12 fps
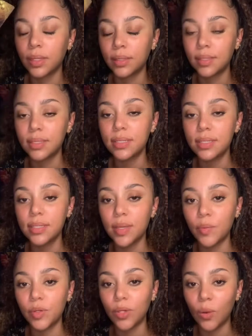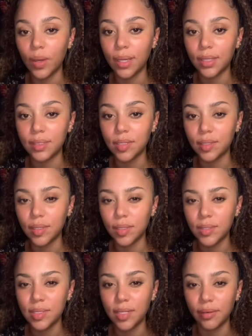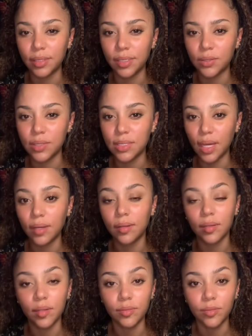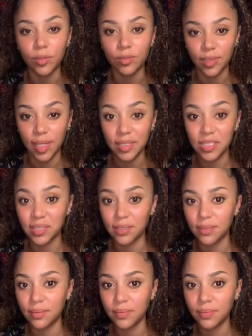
this is someone going into their seven-year cycle of reflection